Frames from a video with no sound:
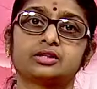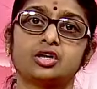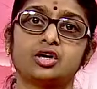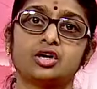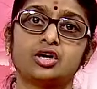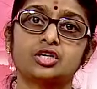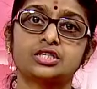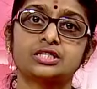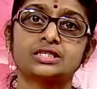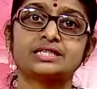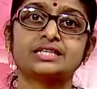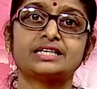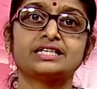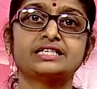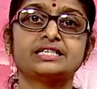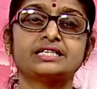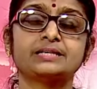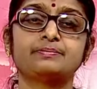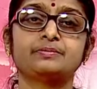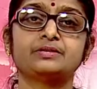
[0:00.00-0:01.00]
Cost
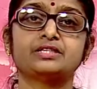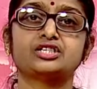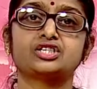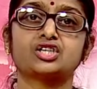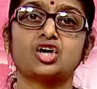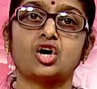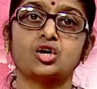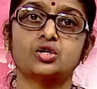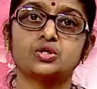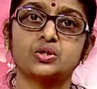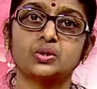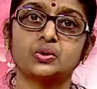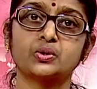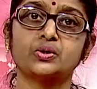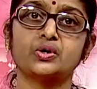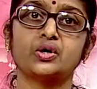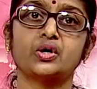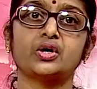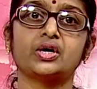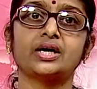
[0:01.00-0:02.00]
concept is also
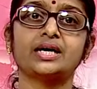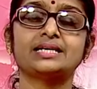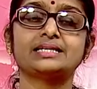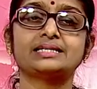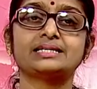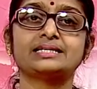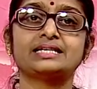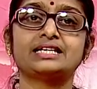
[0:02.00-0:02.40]
known as